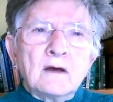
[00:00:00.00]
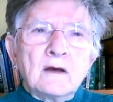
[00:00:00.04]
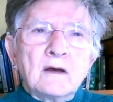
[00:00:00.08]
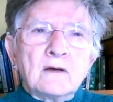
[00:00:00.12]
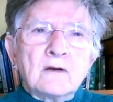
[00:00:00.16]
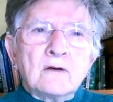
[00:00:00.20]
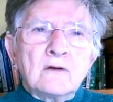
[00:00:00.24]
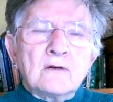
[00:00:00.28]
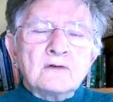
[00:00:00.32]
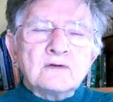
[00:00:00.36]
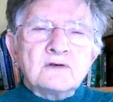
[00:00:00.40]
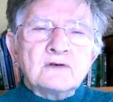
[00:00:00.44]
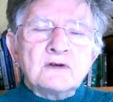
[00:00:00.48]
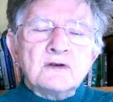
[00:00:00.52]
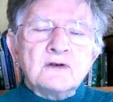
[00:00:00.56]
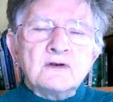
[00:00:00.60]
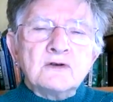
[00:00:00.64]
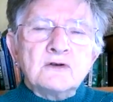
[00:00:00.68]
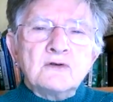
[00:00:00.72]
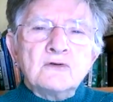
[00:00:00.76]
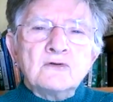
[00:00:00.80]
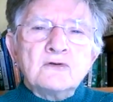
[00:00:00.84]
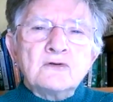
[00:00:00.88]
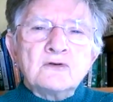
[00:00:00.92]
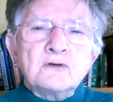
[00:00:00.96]

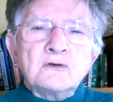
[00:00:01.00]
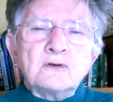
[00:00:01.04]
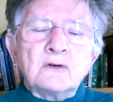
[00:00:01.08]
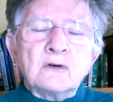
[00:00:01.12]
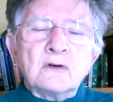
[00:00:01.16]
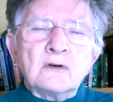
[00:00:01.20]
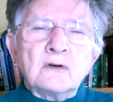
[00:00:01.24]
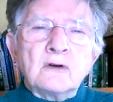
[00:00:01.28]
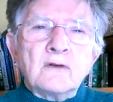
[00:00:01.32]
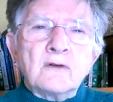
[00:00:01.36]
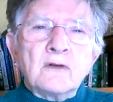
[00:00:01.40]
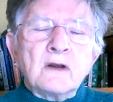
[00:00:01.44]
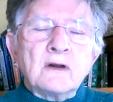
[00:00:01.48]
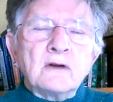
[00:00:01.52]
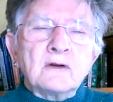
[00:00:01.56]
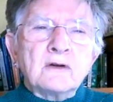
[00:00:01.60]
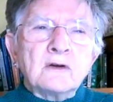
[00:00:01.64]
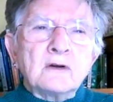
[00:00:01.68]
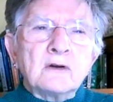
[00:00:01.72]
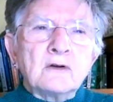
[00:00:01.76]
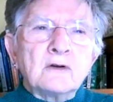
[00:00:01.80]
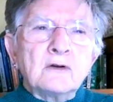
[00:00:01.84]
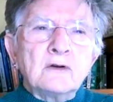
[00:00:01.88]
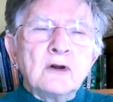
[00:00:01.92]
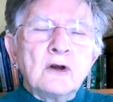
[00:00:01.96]
constitution that
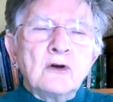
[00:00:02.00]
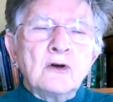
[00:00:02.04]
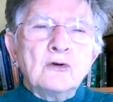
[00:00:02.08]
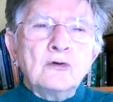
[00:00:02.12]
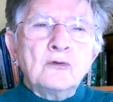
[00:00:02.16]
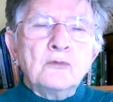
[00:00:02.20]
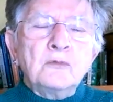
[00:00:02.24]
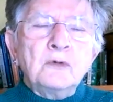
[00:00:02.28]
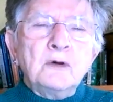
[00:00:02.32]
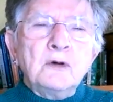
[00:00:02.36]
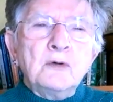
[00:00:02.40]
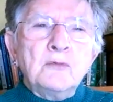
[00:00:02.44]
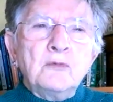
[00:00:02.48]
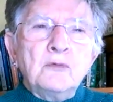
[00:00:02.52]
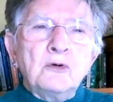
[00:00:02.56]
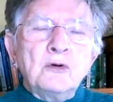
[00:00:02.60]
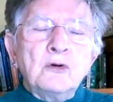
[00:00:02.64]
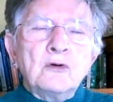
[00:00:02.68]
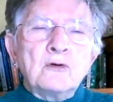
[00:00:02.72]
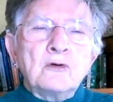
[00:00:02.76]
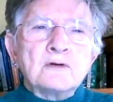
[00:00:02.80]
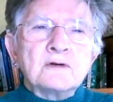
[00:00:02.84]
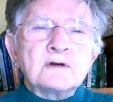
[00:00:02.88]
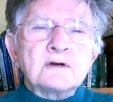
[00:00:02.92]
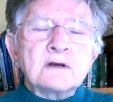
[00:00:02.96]
no pupil
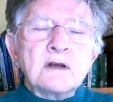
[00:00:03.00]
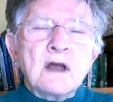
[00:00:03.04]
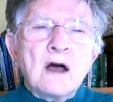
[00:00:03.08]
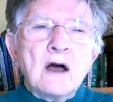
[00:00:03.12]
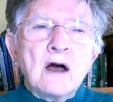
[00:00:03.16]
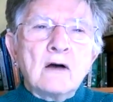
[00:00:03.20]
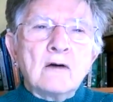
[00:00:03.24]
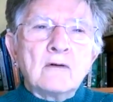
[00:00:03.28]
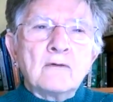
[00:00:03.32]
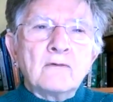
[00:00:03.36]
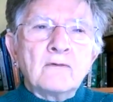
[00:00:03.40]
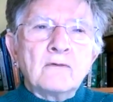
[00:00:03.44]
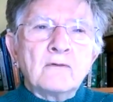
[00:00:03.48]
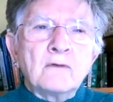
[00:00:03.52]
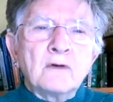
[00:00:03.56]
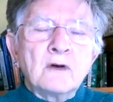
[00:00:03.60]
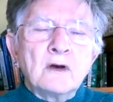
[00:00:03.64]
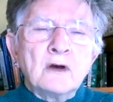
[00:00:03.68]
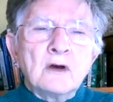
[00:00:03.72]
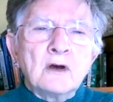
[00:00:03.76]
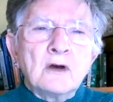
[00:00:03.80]
or staff